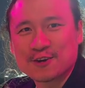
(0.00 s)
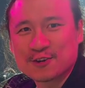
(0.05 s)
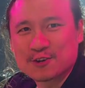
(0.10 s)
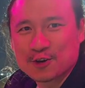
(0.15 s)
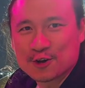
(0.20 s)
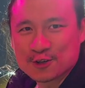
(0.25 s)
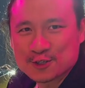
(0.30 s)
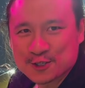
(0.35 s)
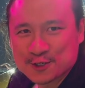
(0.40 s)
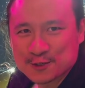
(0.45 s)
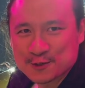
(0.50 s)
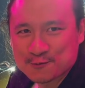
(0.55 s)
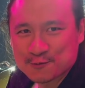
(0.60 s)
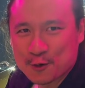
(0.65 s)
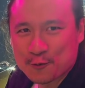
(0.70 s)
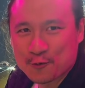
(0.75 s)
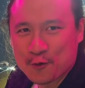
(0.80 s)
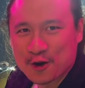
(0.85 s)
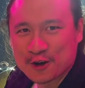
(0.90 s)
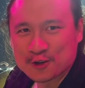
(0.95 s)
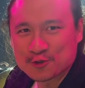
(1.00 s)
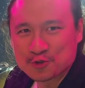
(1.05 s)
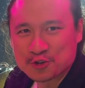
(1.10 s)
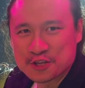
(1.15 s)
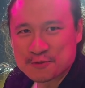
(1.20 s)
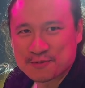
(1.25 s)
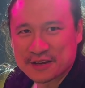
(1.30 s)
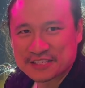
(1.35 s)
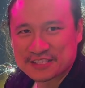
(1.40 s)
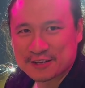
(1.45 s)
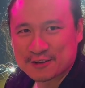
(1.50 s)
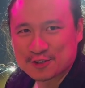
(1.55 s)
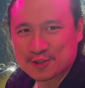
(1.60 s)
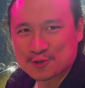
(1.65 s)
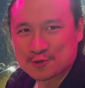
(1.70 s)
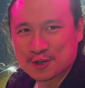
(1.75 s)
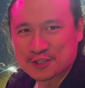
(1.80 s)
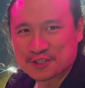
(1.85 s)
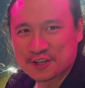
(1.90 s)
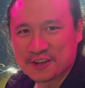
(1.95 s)
Yours for 420 plus thousand
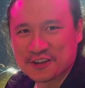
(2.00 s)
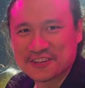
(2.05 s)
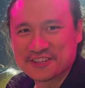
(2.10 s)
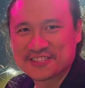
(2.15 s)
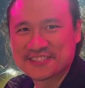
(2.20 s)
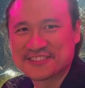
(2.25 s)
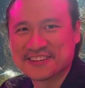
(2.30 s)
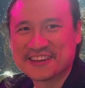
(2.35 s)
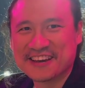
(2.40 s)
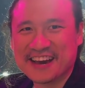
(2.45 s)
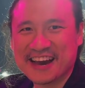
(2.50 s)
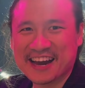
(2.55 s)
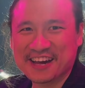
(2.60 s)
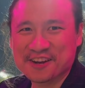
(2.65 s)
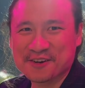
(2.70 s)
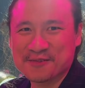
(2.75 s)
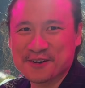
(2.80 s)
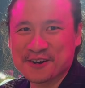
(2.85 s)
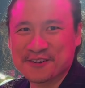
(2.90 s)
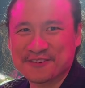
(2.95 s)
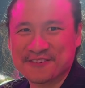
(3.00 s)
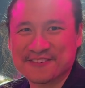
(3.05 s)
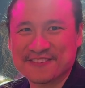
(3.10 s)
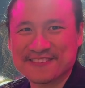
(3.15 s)
US dollars and above.